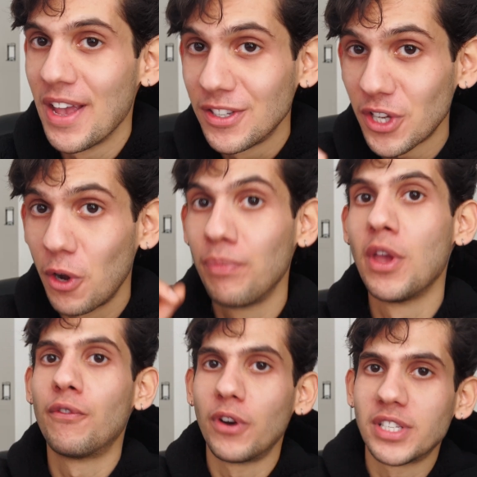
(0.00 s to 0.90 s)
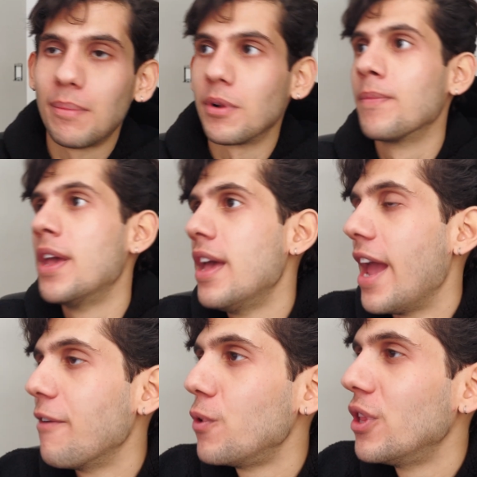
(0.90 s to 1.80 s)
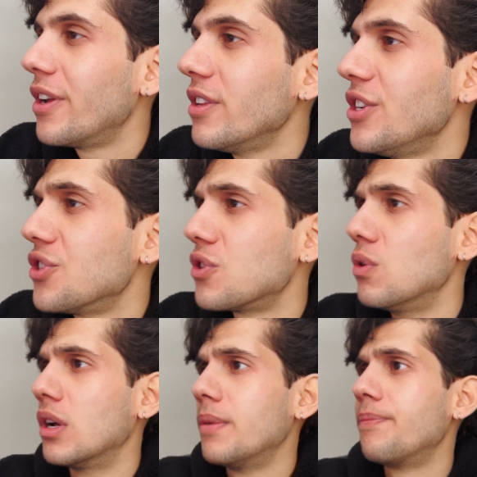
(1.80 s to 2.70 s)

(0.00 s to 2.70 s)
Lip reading: So, for example, if we literally just Google